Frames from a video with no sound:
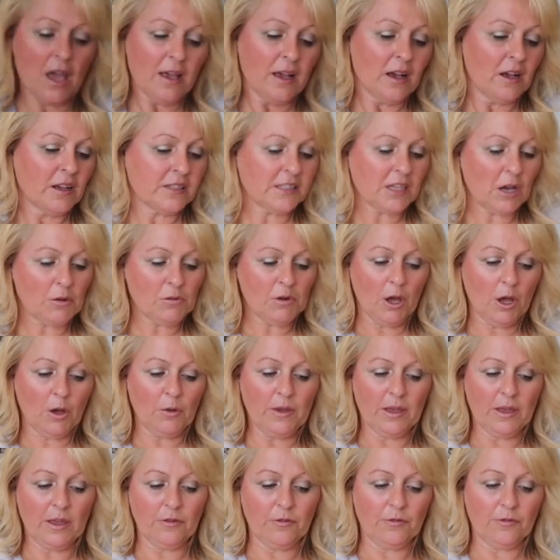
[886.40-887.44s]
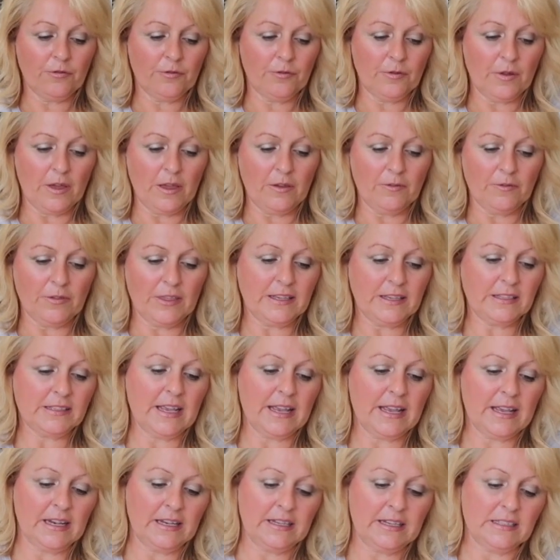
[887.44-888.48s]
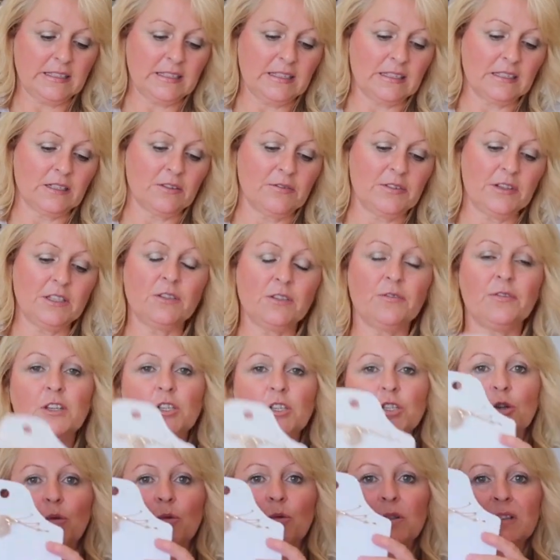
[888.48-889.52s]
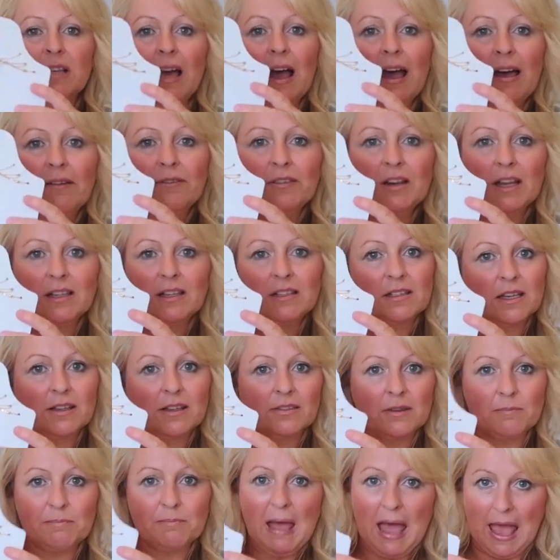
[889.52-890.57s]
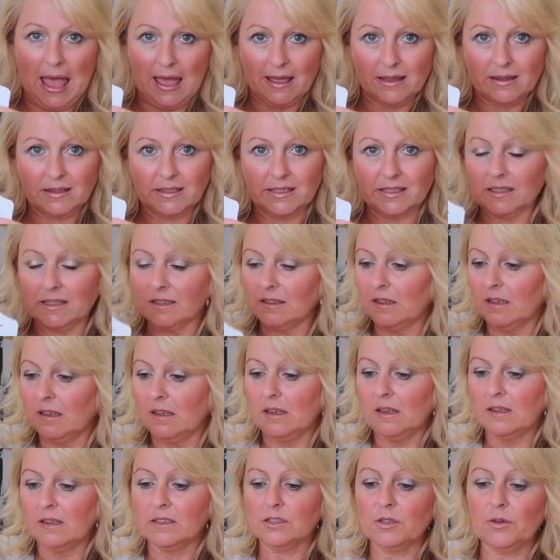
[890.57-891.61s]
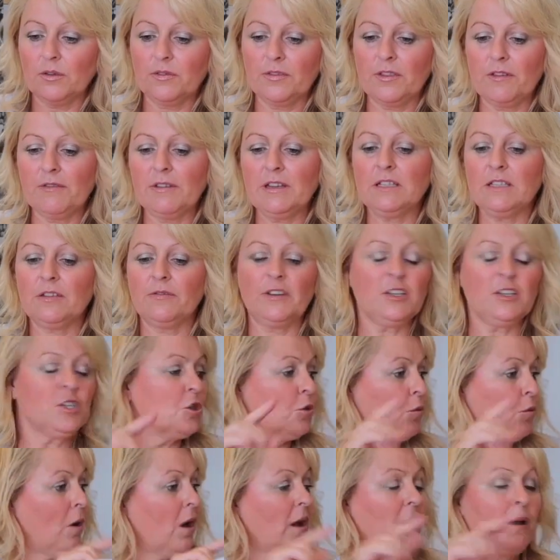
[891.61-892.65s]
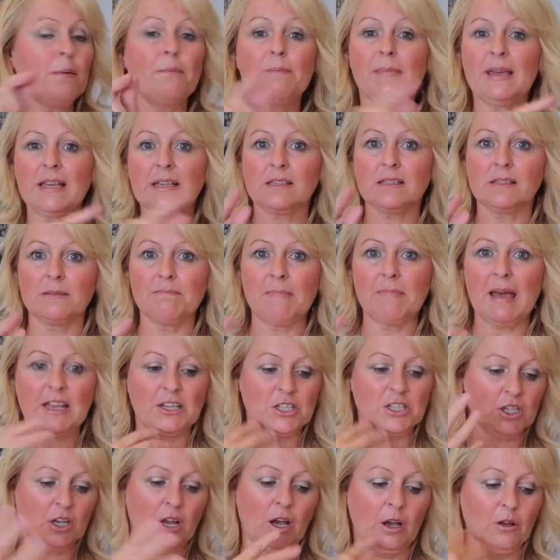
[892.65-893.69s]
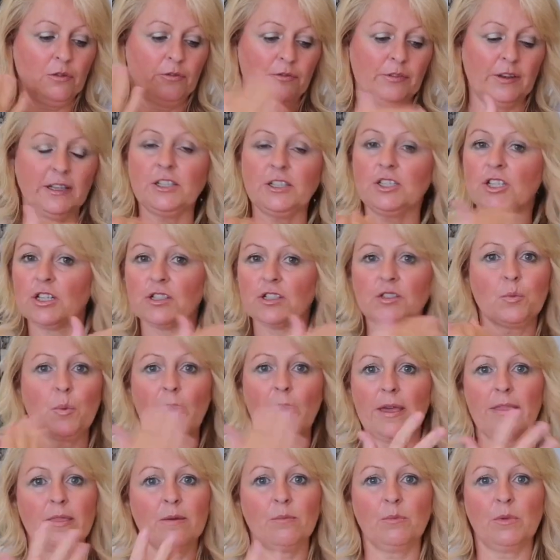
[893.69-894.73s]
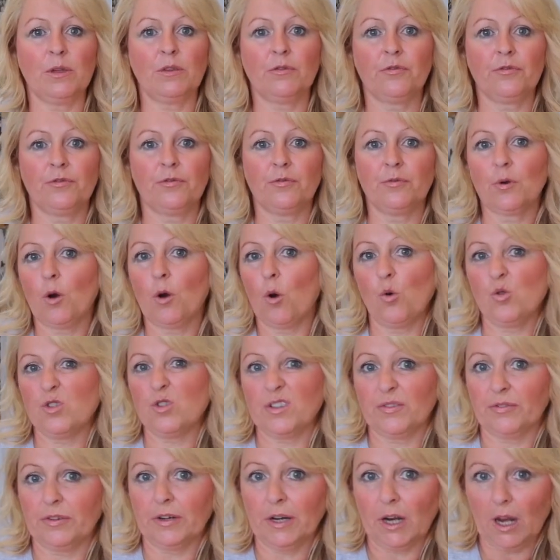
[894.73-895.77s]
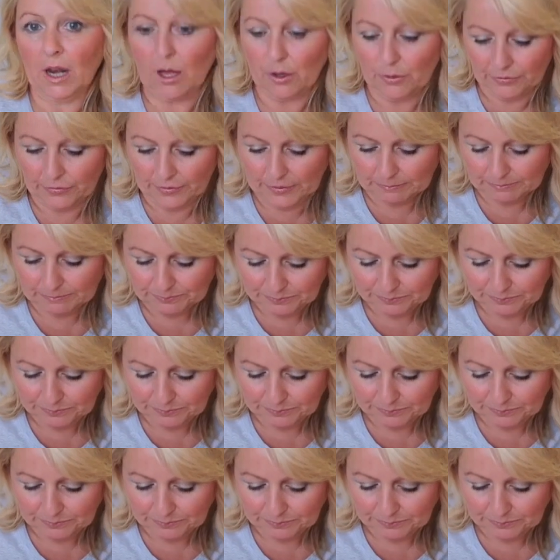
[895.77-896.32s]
I don't know if these necklaces are individual because I haven't undone the backs. So if they're individual, I can mix and match and hopefully just wear them with all different clothing.